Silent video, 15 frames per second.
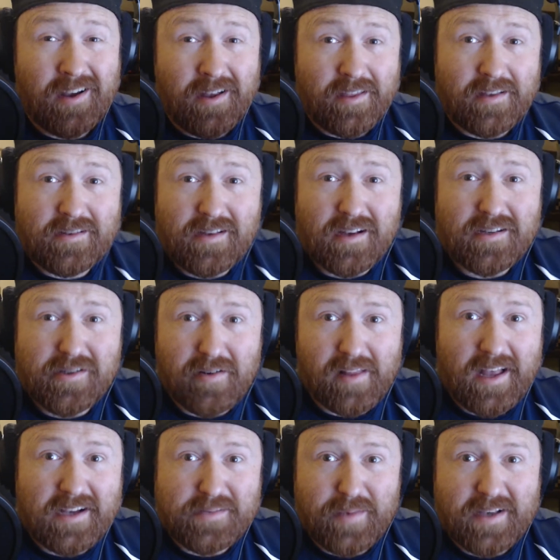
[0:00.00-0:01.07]
This also
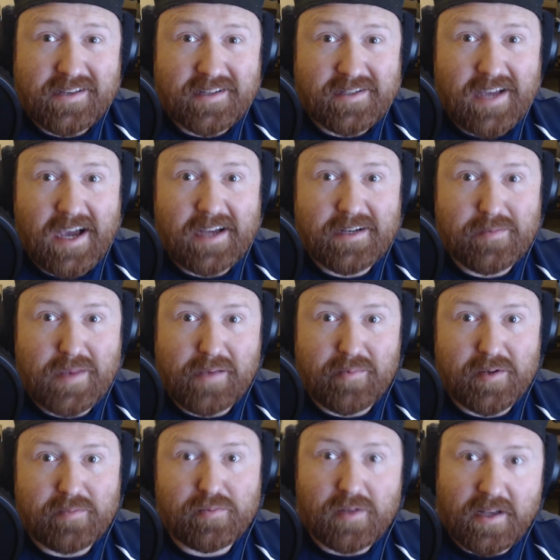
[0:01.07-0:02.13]
allows me as a dad to be able to
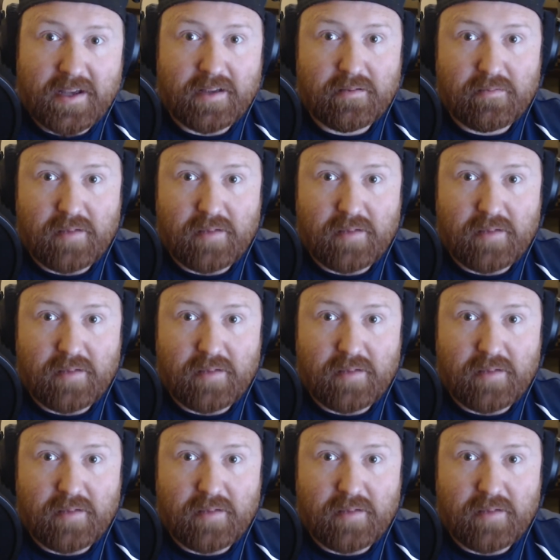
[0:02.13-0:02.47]
play